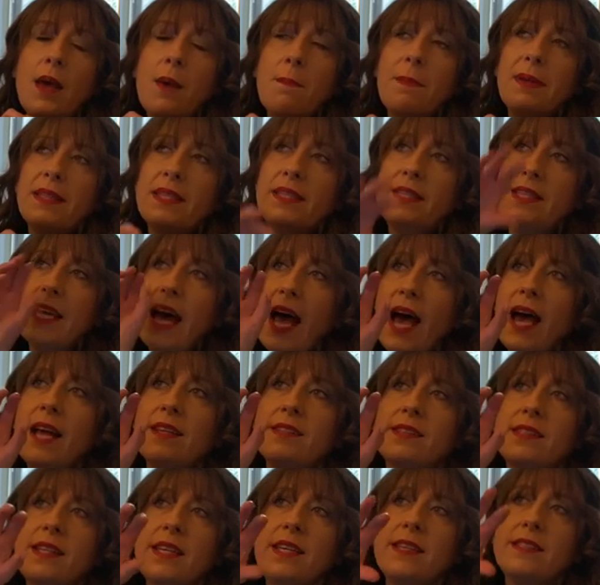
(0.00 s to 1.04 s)
but the
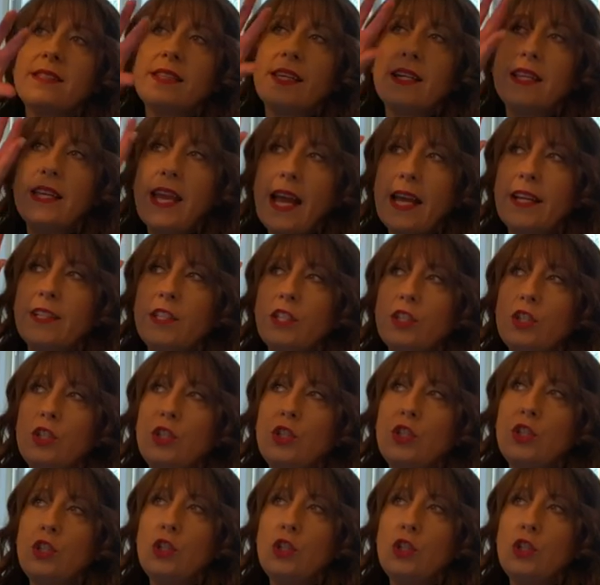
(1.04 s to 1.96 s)
task is connected